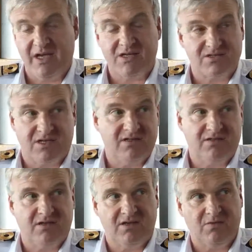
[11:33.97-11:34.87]
Yes, and
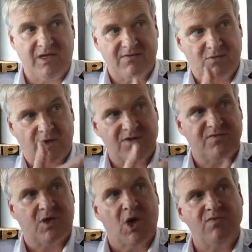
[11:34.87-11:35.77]
we have a
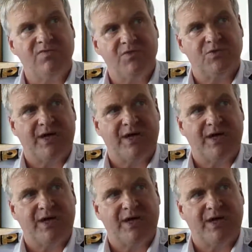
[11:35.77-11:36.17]
wonderful overview